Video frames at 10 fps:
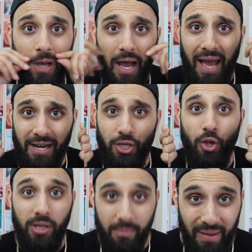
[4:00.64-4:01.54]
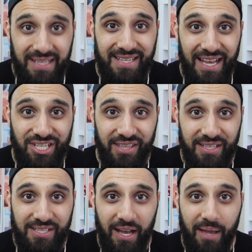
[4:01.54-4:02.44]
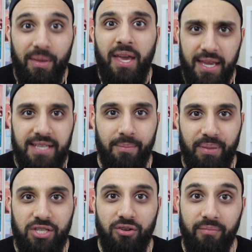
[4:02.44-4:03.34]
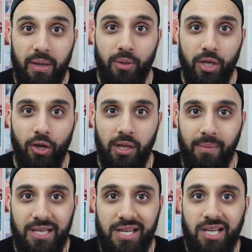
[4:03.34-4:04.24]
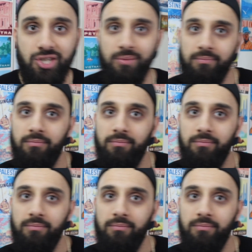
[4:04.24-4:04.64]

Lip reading: I had a curly mustache at the time. Here's a picture of me with a curly mustache.